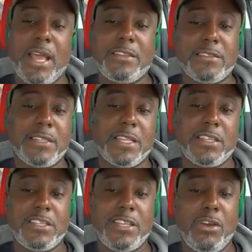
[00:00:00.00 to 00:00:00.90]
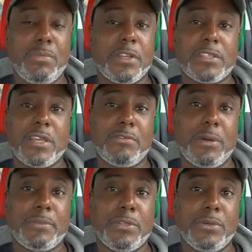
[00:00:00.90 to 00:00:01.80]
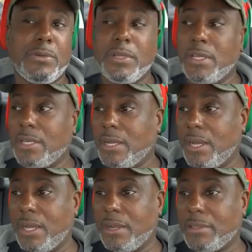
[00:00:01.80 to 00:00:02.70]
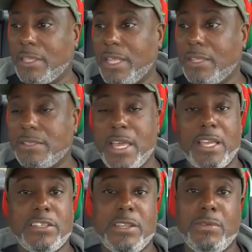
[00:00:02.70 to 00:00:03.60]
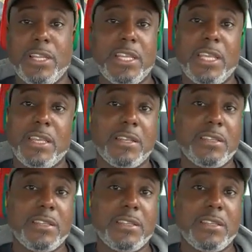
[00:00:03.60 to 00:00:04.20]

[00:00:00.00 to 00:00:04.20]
I just think that she opened herself up to things that she really didn't